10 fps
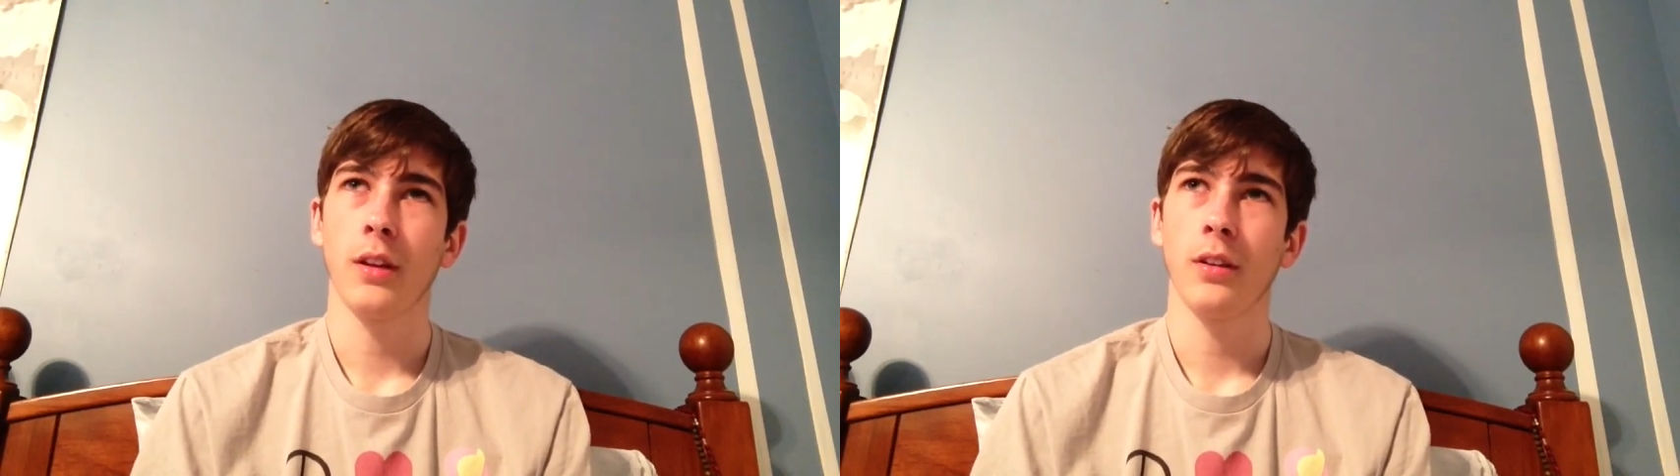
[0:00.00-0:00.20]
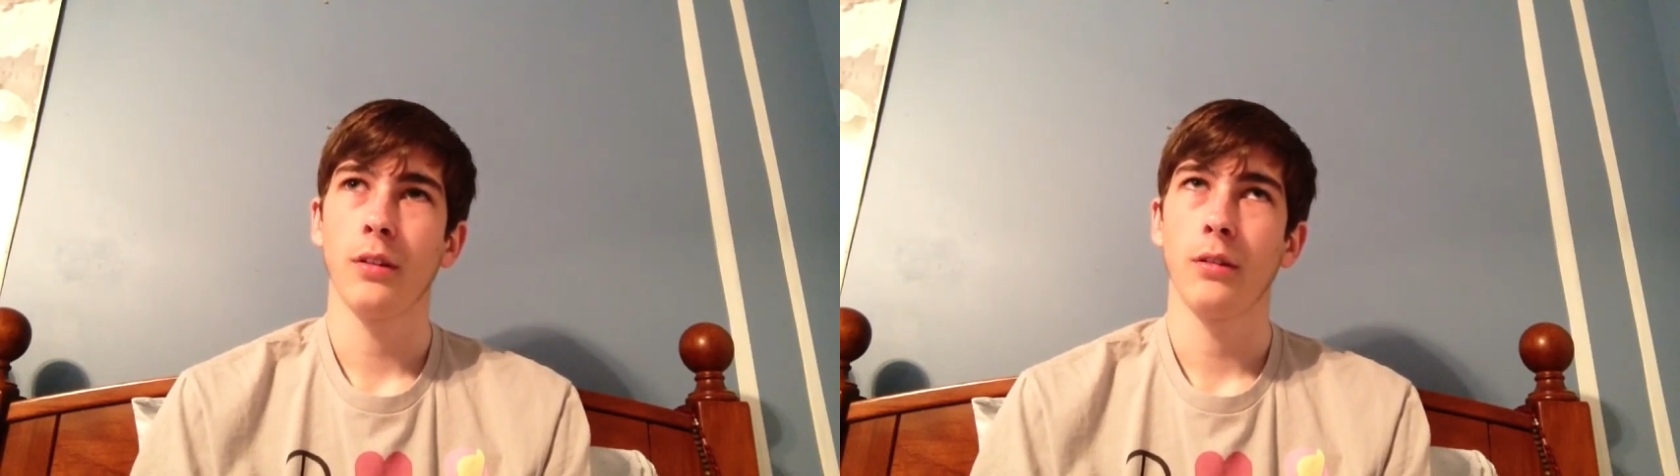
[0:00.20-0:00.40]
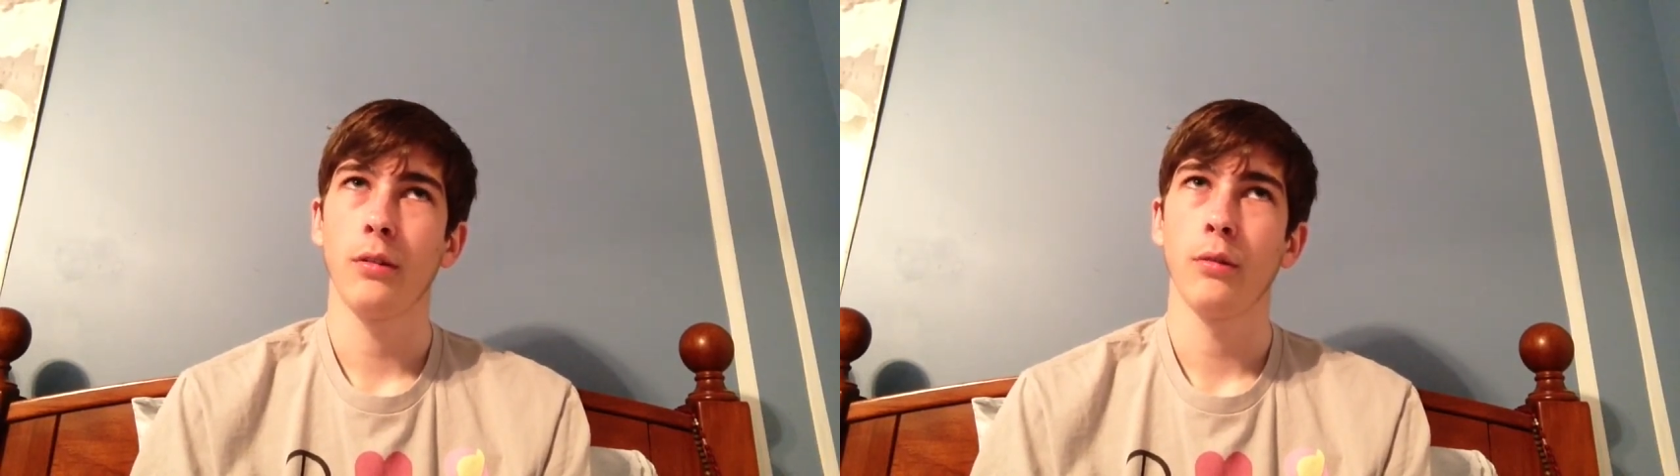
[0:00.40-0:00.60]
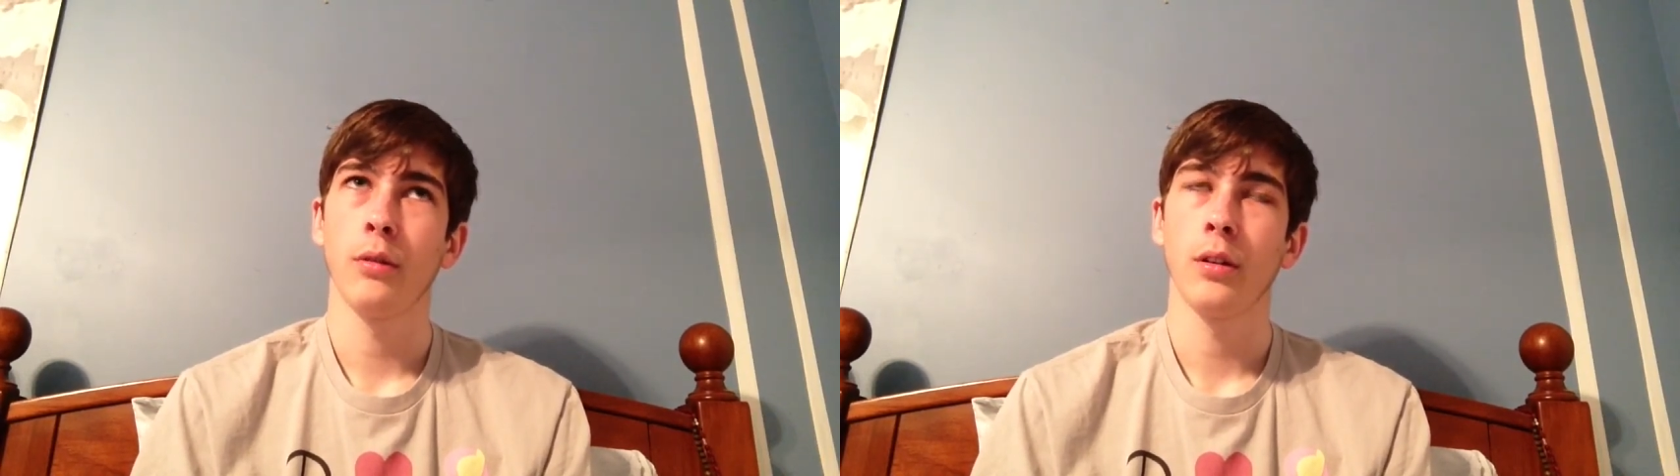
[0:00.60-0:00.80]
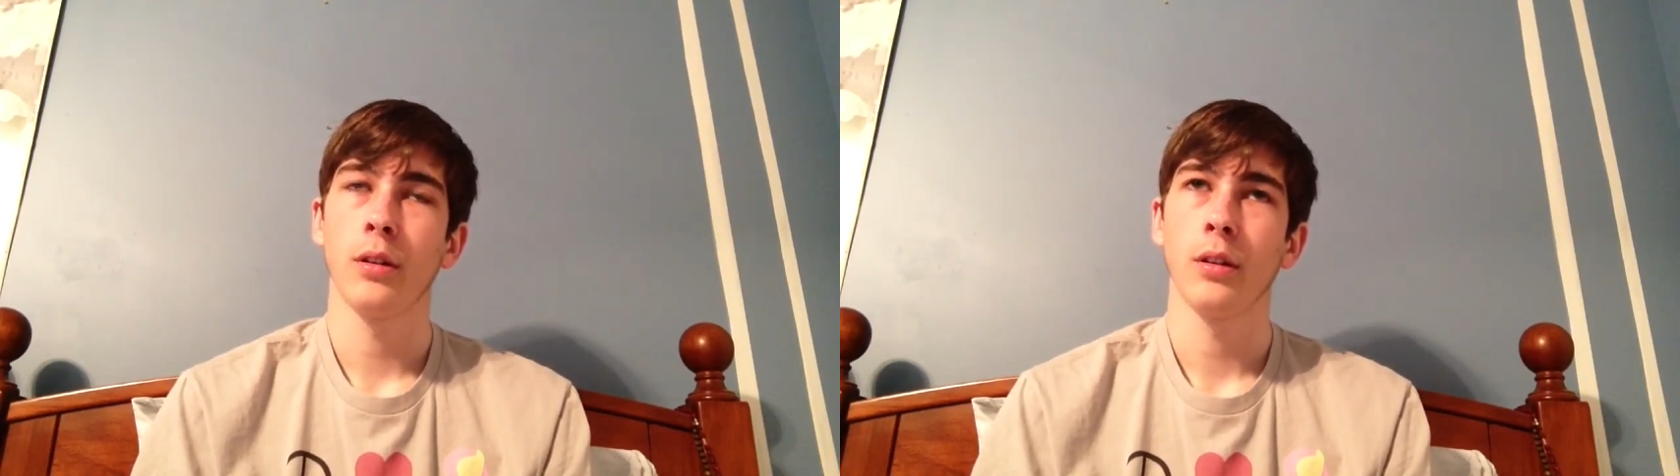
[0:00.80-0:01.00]
to
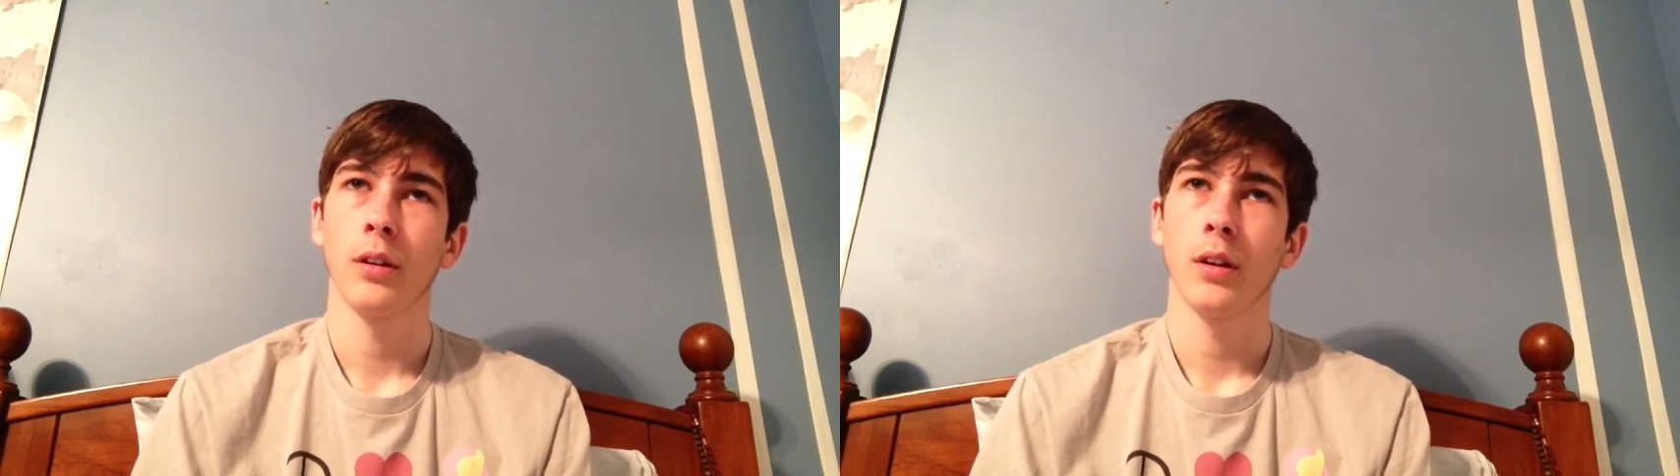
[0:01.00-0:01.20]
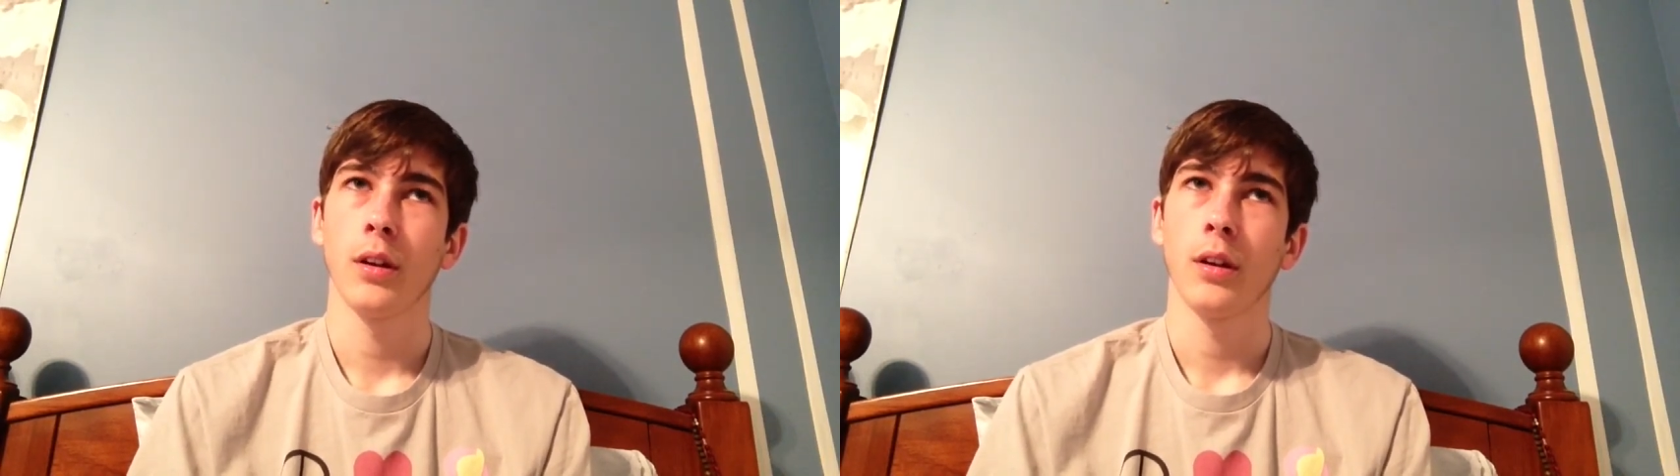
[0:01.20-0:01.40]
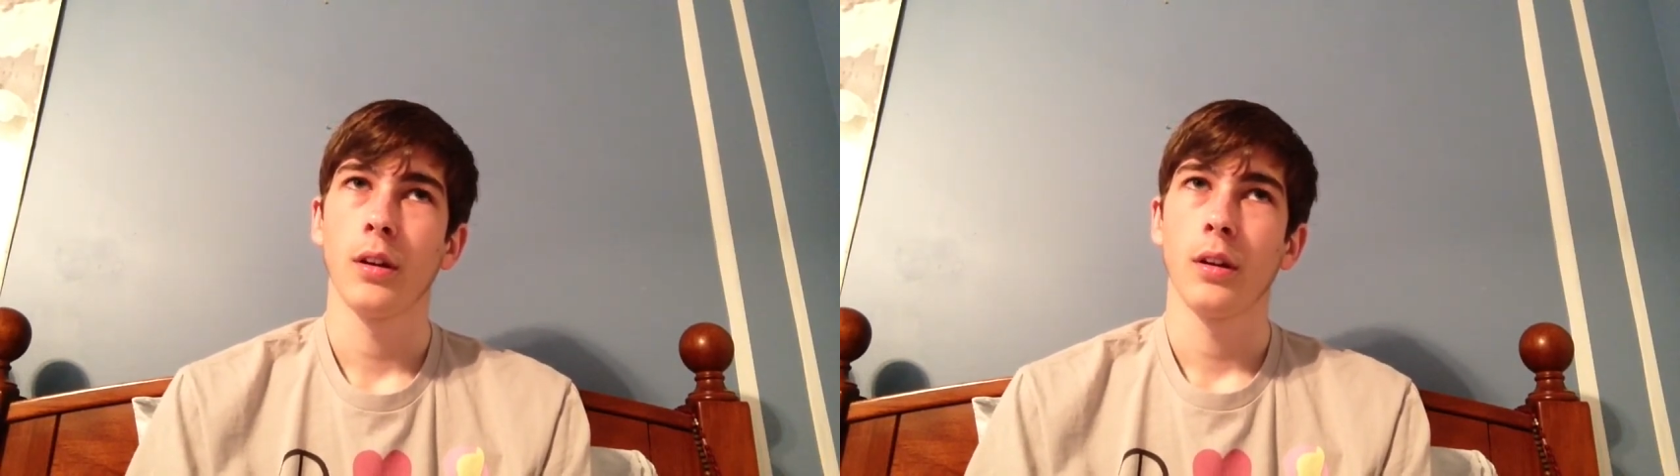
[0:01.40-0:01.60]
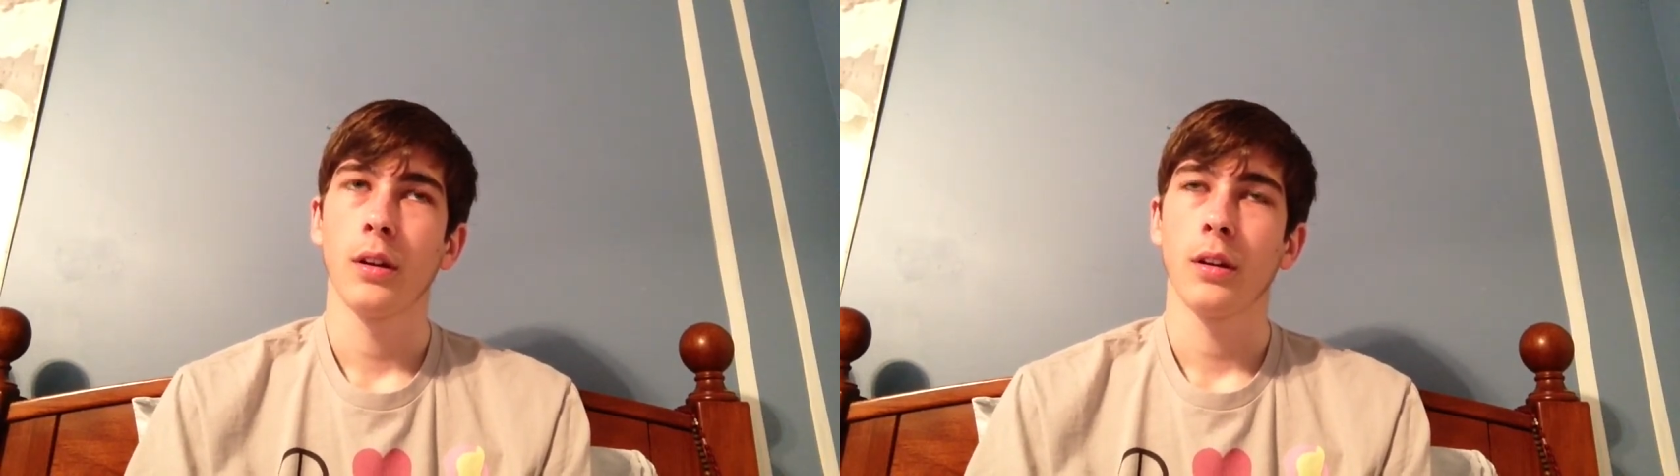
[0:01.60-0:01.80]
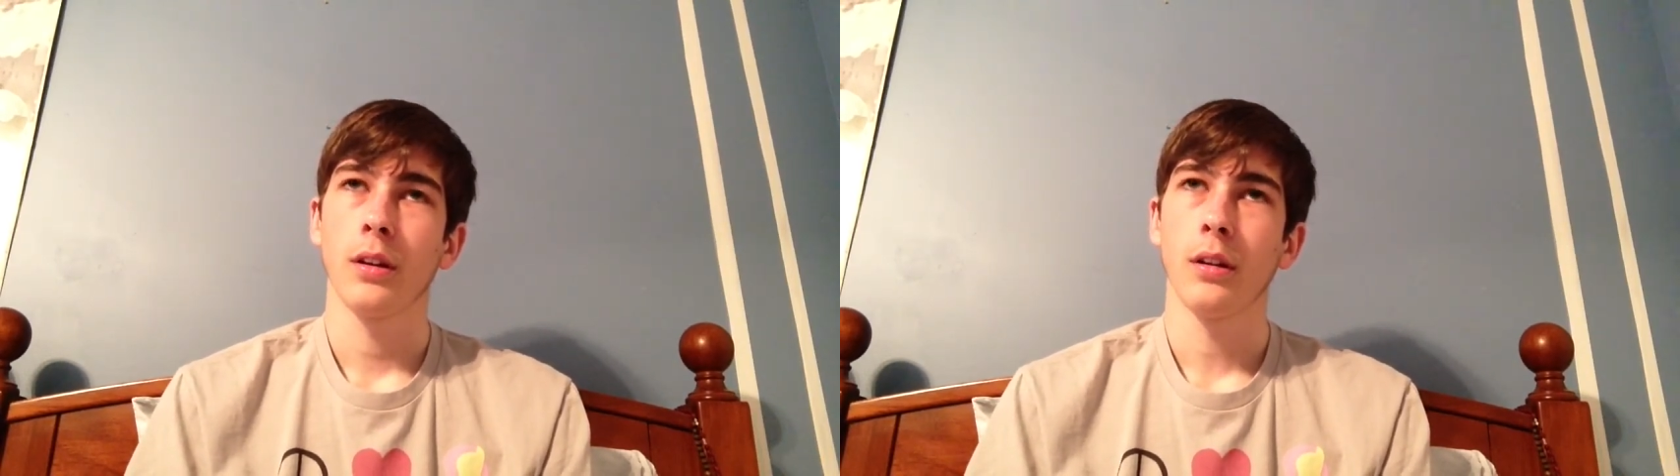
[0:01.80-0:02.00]

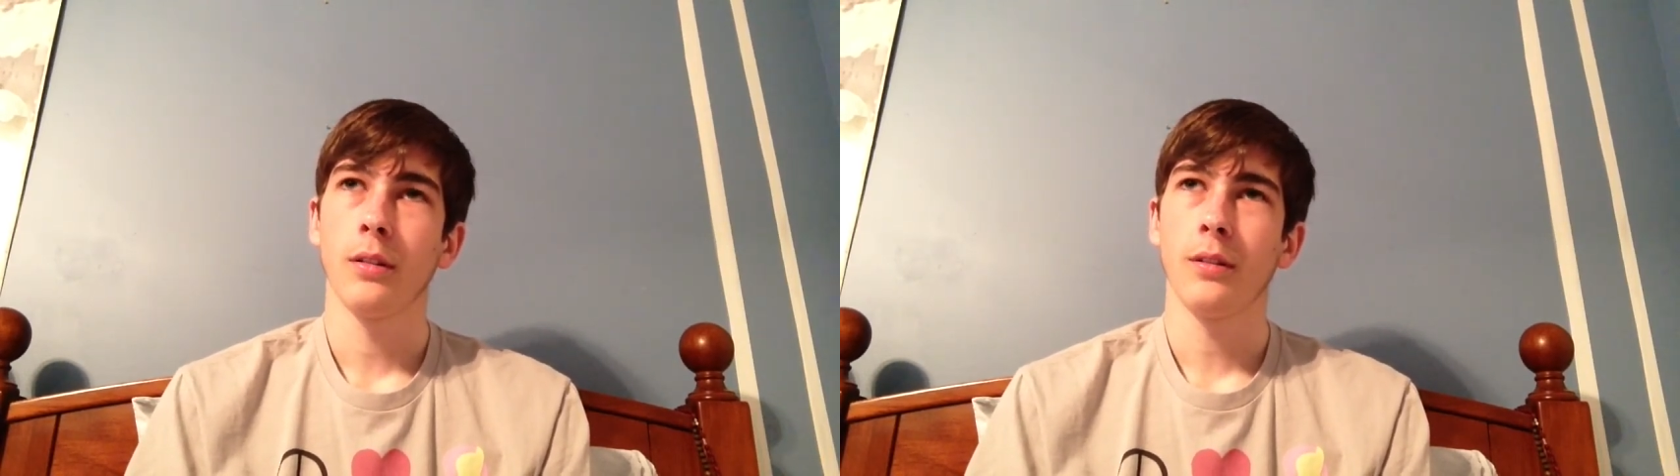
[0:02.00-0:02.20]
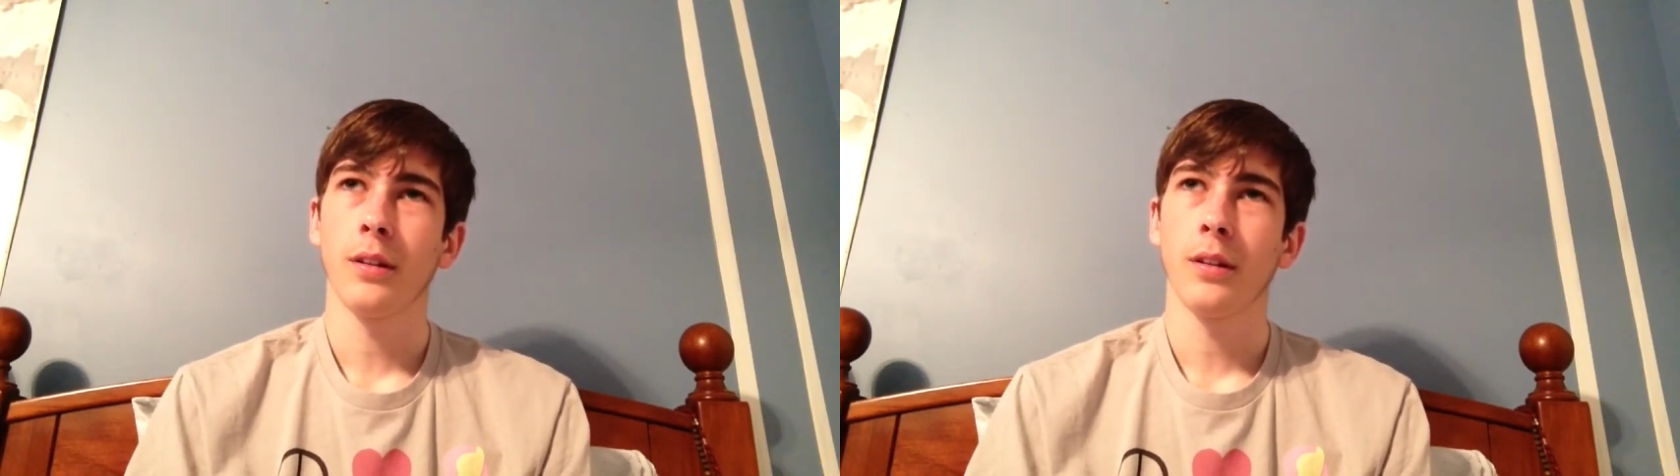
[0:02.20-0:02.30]
go